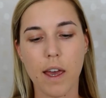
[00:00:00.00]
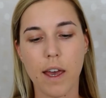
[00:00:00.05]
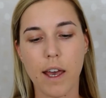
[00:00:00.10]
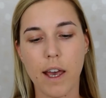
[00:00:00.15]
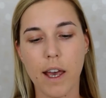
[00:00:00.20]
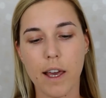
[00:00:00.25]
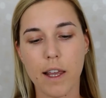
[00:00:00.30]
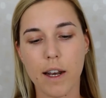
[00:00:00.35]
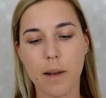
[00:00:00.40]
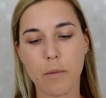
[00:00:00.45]

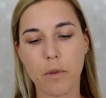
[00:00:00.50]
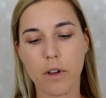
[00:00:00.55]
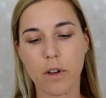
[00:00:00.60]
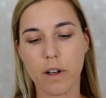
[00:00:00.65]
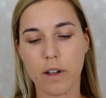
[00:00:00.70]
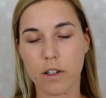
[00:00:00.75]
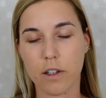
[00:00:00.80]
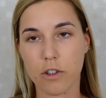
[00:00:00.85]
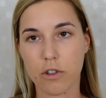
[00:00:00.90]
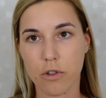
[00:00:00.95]
And I'm
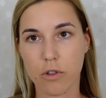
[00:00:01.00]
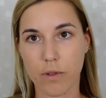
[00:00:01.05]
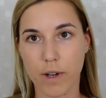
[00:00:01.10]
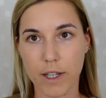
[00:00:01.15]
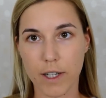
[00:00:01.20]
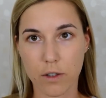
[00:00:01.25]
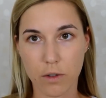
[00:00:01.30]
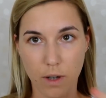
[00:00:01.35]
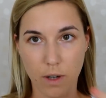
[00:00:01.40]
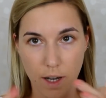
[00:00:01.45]
gonna try
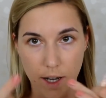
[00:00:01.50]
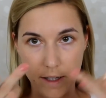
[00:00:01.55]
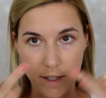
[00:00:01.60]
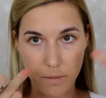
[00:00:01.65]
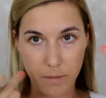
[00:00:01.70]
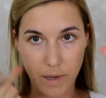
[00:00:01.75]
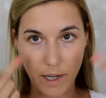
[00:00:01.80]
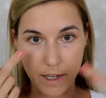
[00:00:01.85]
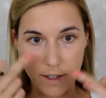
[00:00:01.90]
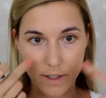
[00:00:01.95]
to hide
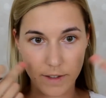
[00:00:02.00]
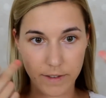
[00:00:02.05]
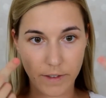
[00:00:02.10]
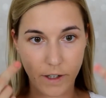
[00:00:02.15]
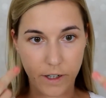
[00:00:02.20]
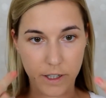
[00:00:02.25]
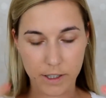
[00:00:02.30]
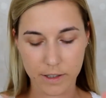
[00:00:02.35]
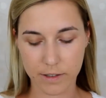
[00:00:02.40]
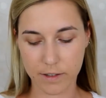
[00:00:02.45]
my
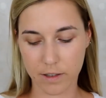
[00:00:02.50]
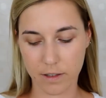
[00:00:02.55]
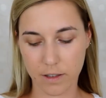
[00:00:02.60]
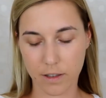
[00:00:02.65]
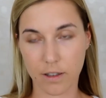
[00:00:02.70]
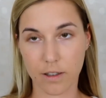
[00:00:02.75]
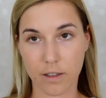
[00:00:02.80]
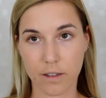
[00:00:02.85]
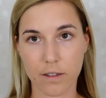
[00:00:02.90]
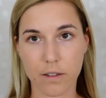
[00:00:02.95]
dark
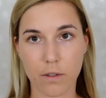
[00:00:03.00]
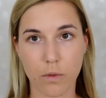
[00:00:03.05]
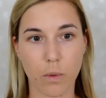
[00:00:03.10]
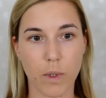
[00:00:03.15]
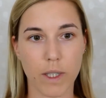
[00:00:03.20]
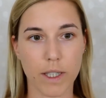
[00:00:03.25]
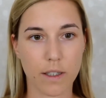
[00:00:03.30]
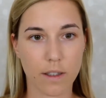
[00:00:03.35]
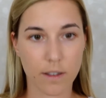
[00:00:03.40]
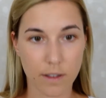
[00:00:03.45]
circles
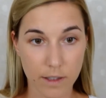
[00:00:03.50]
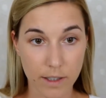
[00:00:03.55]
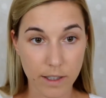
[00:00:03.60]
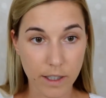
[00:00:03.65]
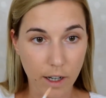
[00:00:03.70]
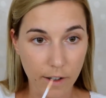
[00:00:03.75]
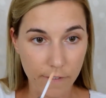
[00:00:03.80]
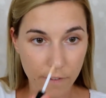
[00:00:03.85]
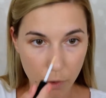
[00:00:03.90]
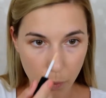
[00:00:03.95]
with the
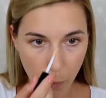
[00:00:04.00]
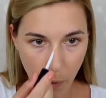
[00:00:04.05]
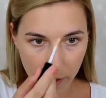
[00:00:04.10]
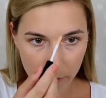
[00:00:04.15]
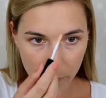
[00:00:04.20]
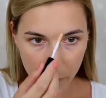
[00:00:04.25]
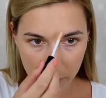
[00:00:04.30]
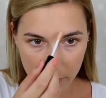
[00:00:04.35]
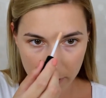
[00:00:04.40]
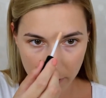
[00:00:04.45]
other
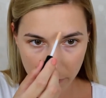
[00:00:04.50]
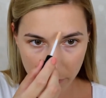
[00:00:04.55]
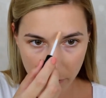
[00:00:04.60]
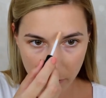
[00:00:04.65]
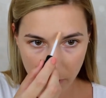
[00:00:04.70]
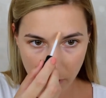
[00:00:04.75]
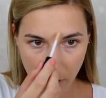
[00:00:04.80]
one with the full